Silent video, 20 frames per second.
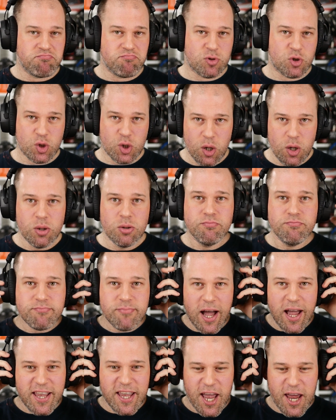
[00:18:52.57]
So
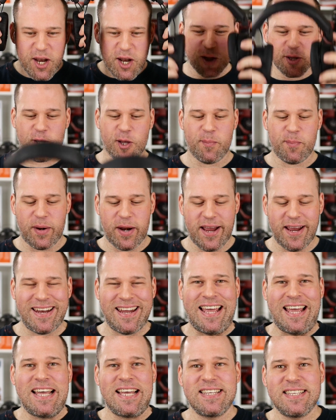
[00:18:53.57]
I cannot complain.
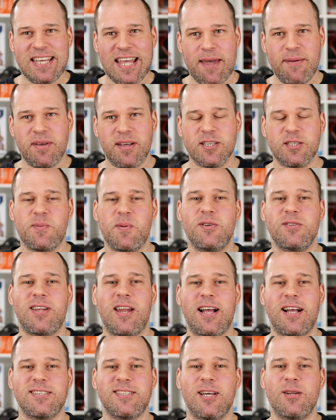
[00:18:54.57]
Gaming experience,
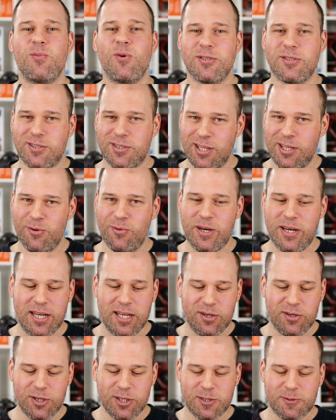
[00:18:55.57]
like I said, was still
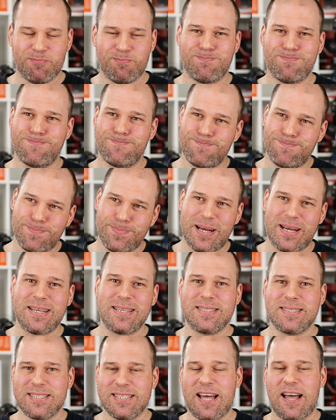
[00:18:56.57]
really good.
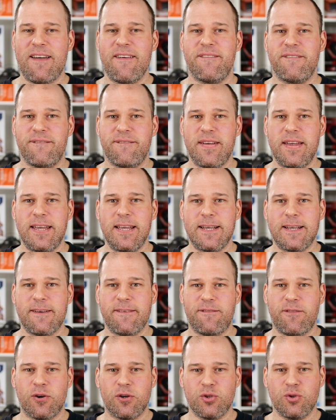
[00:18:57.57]
But I think
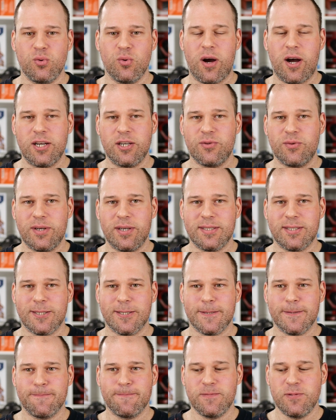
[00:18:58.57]
for 200,
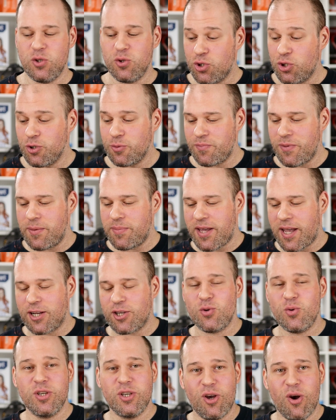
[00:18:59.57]
you should maybe
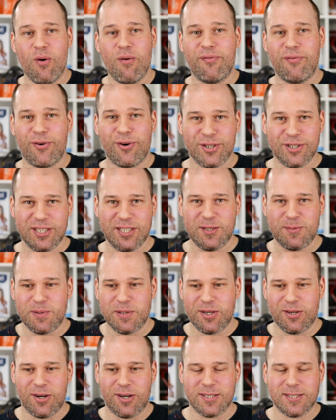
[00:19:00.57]
actually go for these,
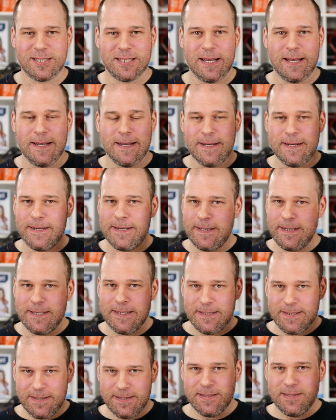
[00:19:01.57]
because
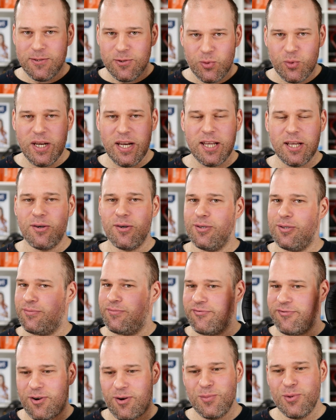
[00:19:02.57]
really good
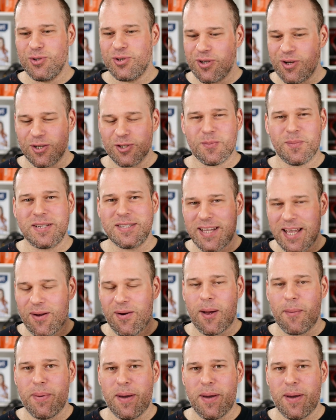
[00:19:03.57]
for music also, but there are